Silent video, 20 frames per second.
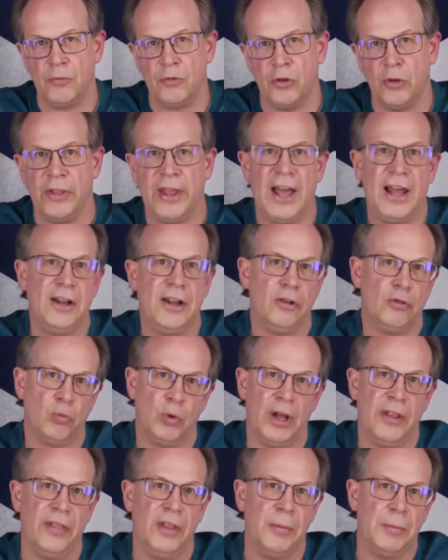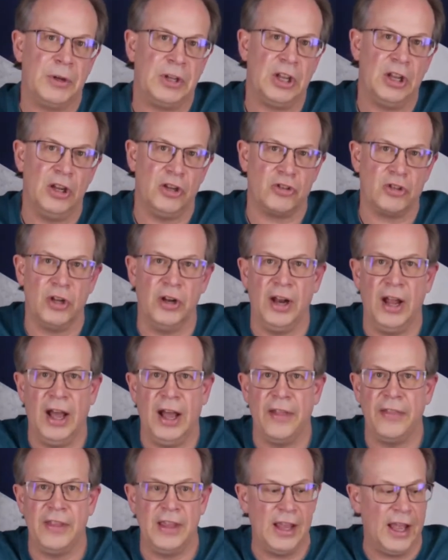So that is one limitation
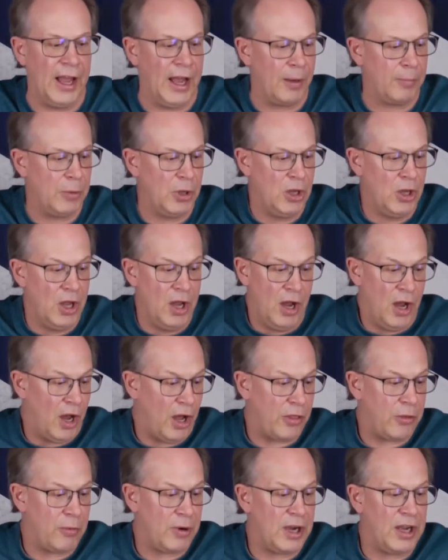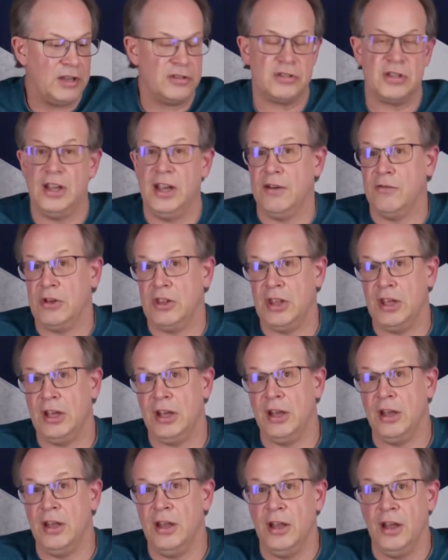on the app. Otherwise,
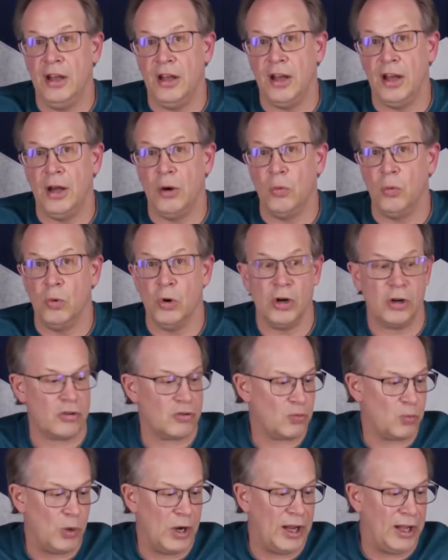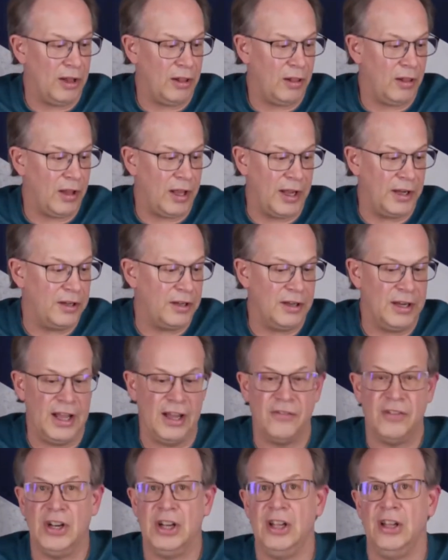everything works well. I didn't
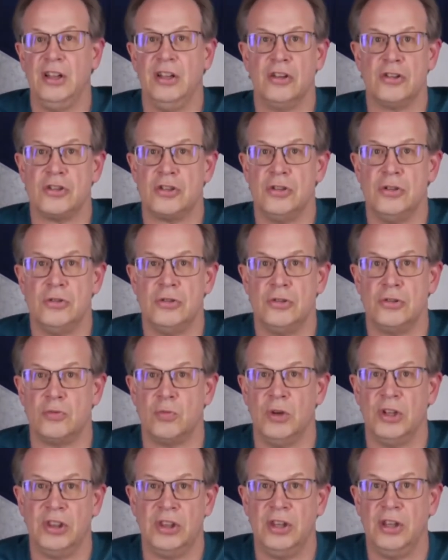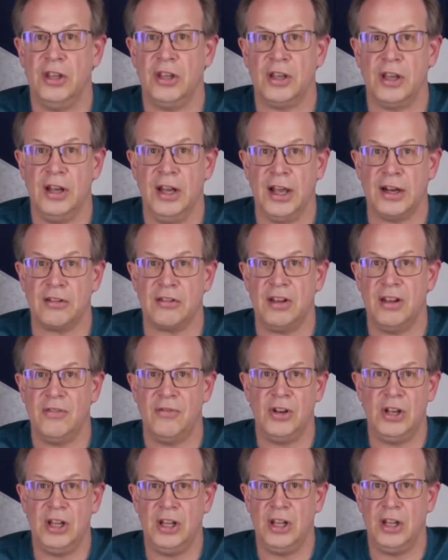have any issues with the
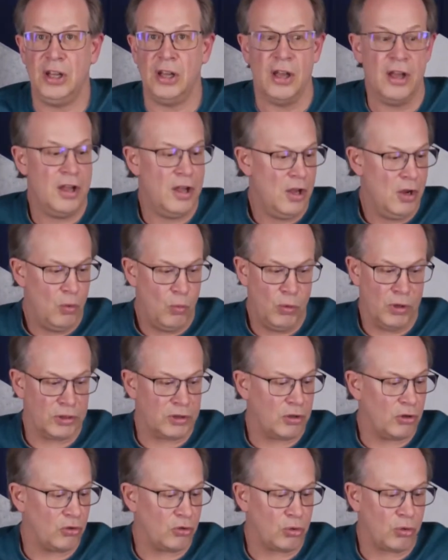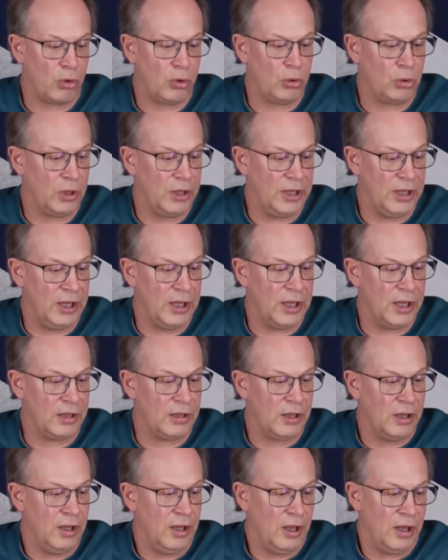connectivity, with controlling
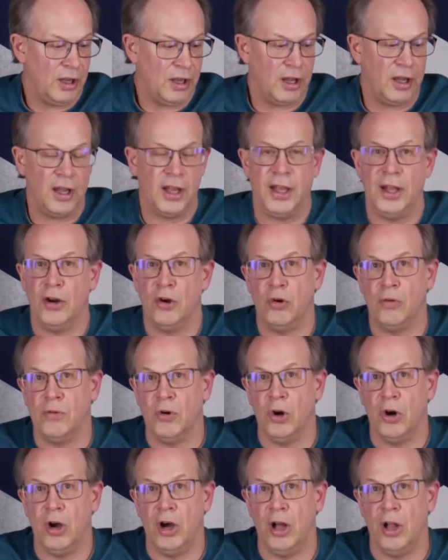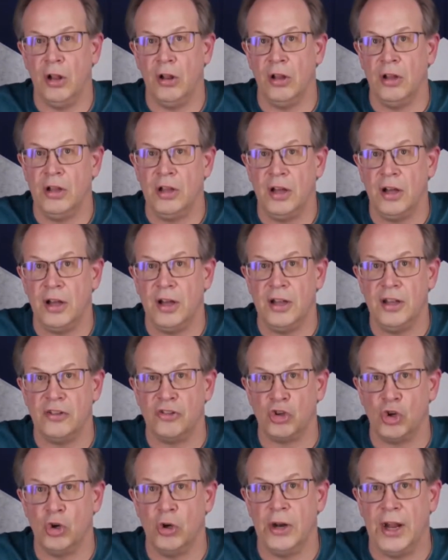it, and overall
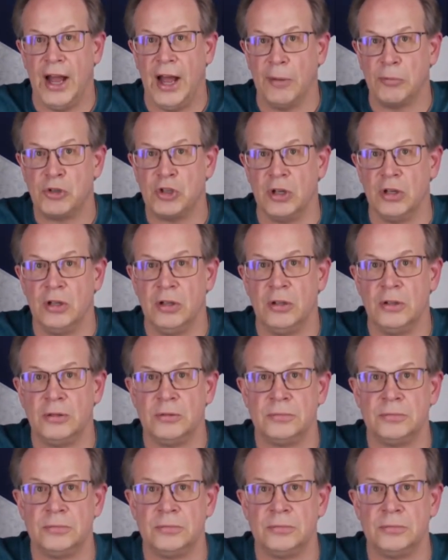is a good option.